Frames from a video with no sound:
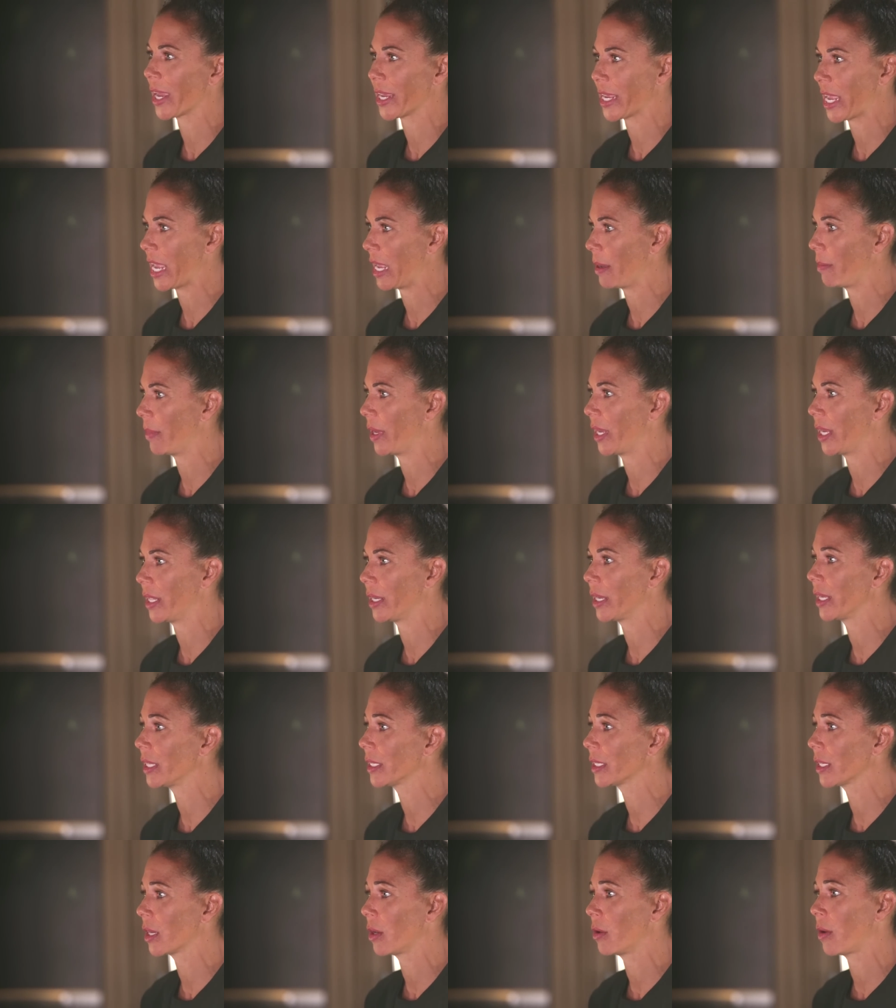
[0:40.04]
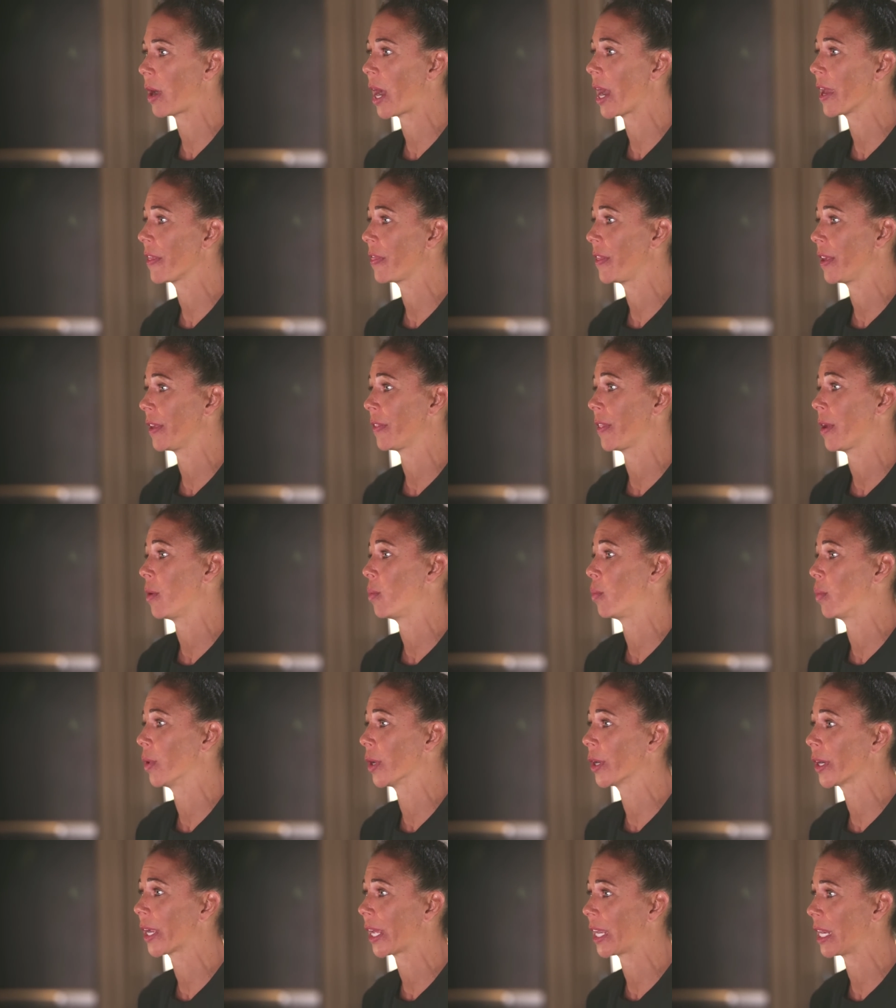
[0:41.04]
I came in. And so I think that
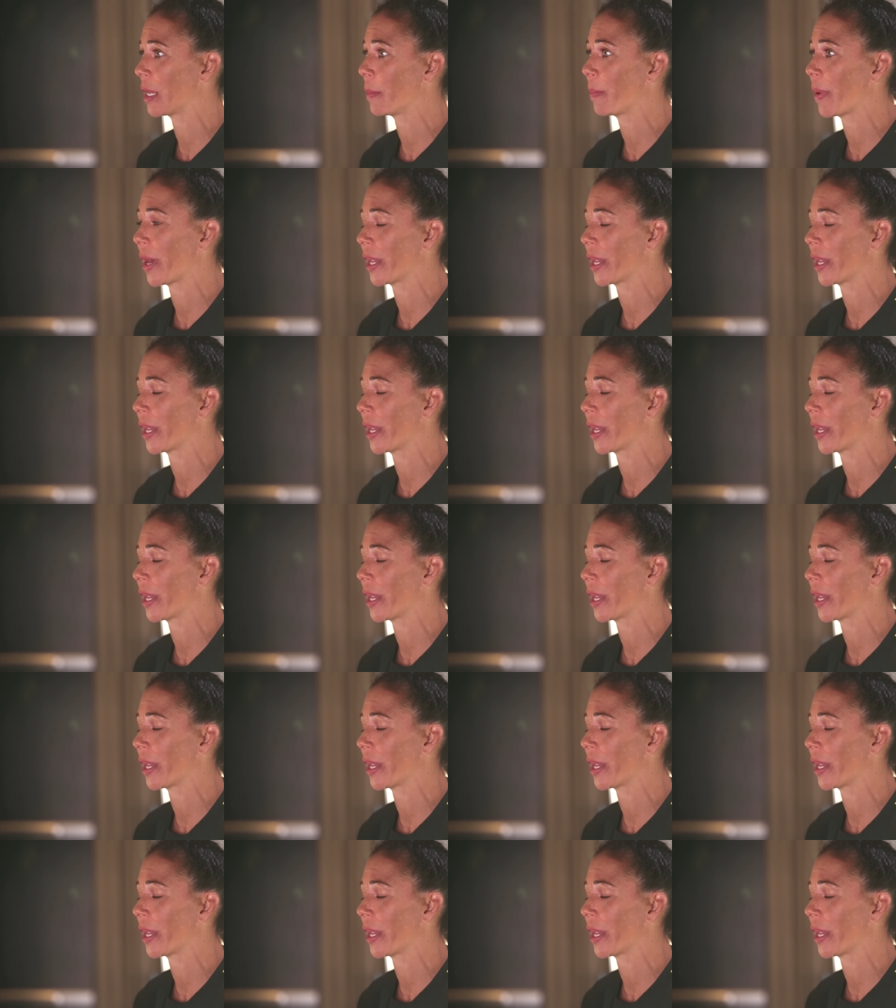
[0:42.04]
we're getting